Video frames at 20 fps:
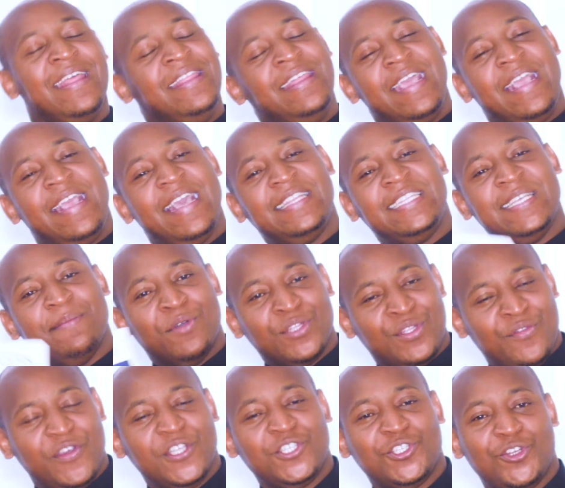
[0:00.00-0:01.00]
they get a
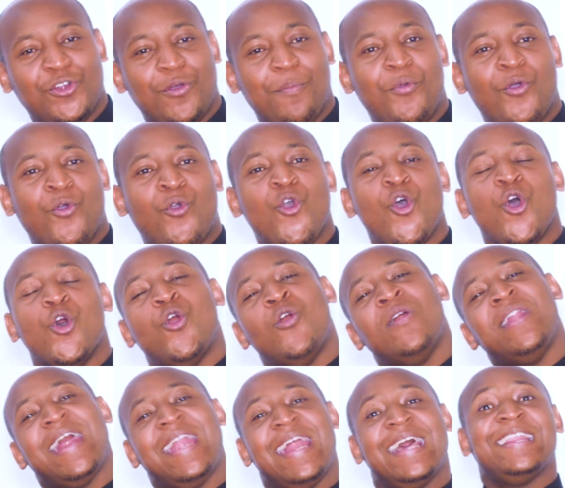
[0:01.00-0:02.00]
motivational book
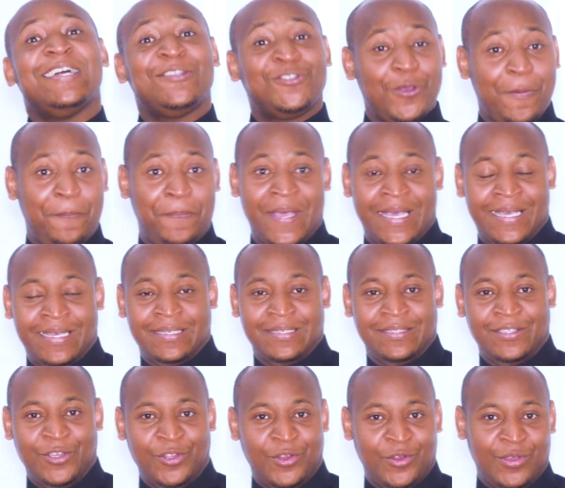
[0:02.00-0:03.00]
on another topic.
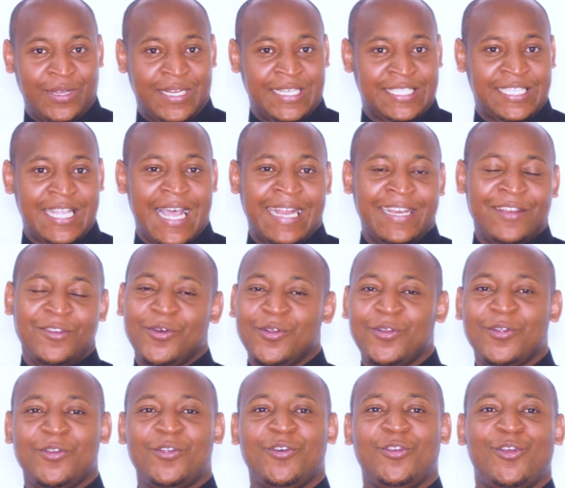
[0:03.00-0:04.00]
You know, you understand? No,
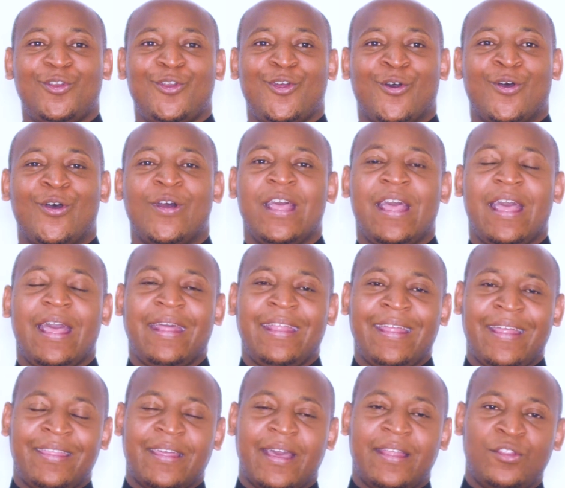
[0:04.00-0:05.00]
no, no, no, no
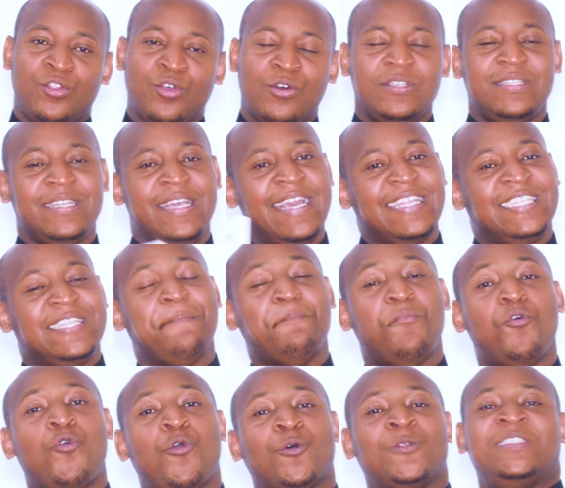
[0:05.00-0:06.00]
don't get a
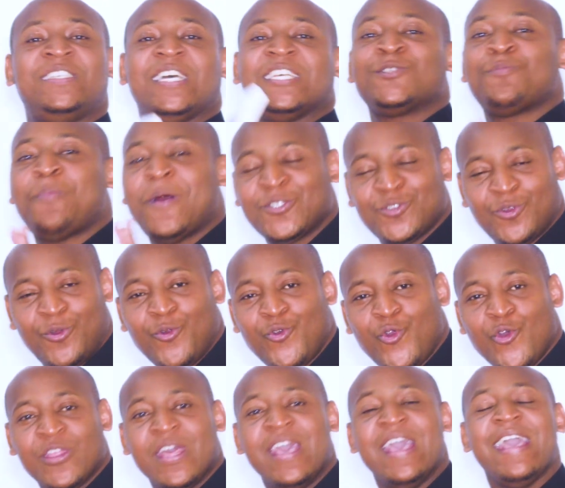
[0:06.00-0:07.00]
book on just personal
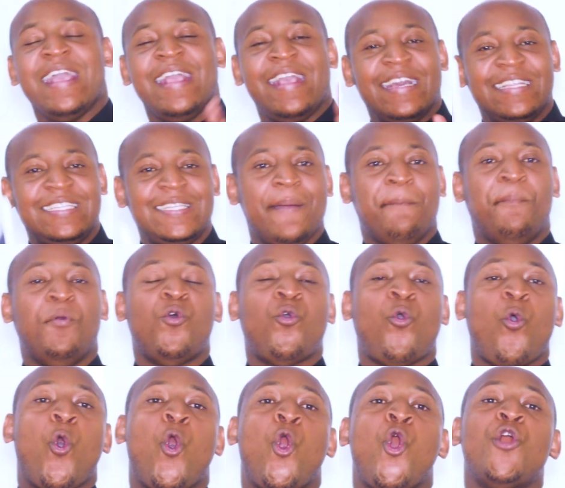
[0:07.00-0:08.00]
growth. Get a
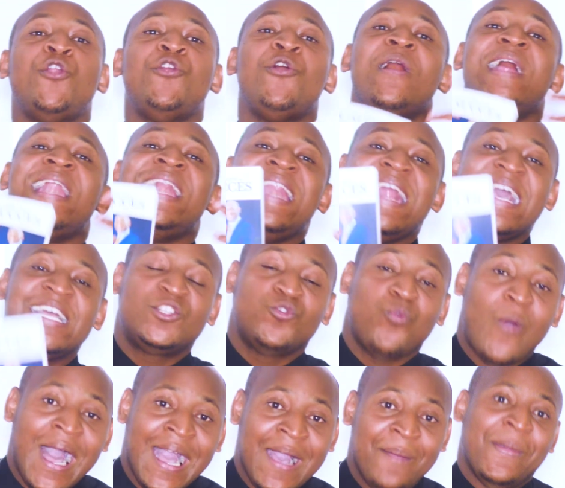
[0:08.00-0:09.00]
book on
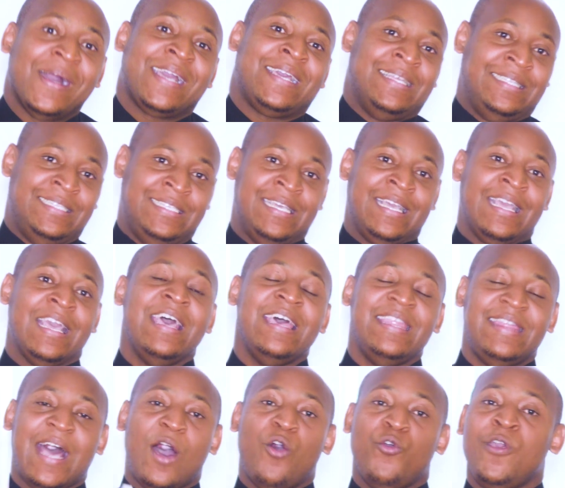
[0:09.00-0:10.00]
network marketing.
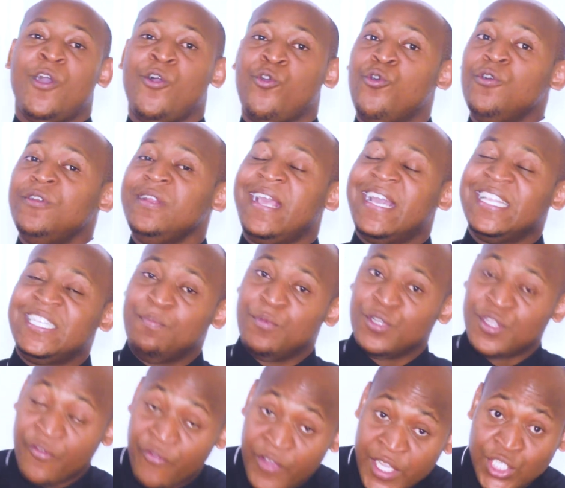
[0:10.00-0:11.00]
Now, you're going to get
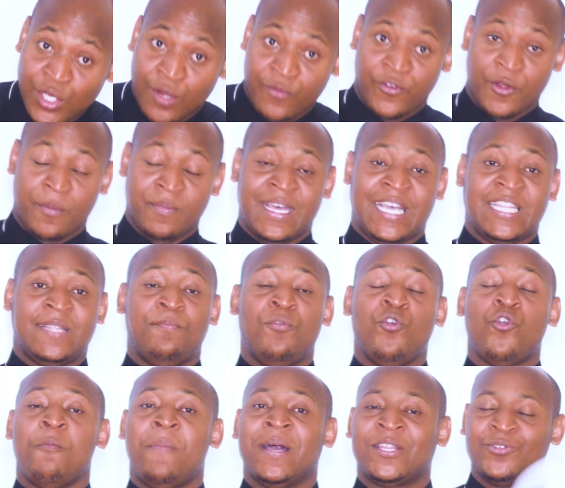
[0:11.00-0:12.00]
motivation from that
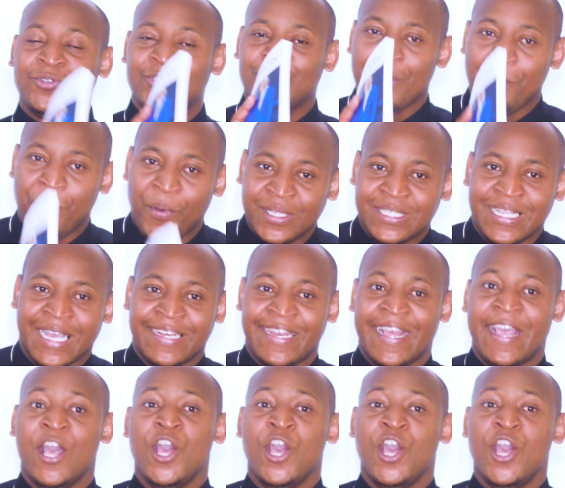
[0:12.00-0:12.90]
book, but also important,